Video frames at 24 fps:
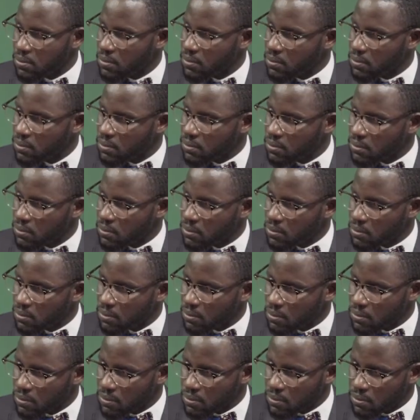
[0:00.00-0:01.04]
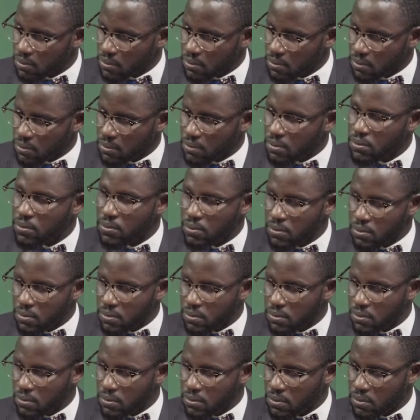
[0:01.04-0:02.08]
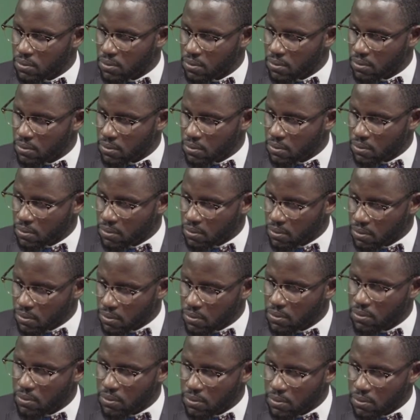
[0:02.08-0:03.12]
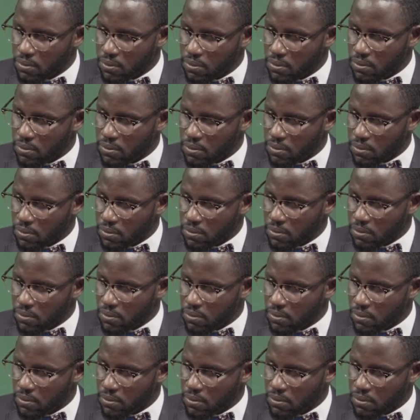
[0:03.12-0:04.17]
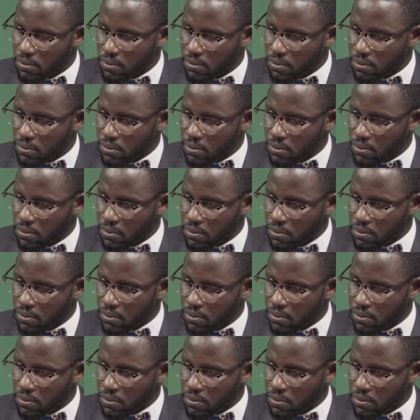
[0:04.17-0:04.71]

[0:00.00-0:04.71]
This person isn't speaking.